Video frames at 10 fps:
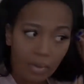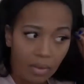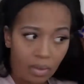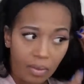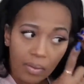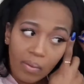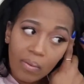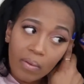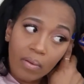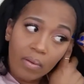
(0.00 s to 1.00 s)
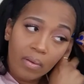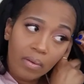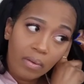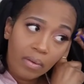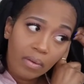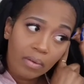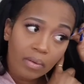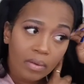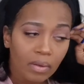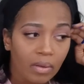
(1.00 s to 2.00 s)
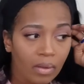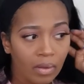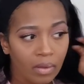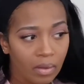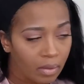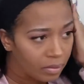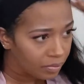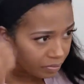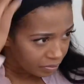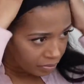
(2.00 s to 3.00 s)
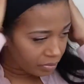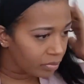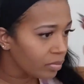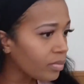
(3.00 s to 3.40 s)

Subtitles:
(no one is talking)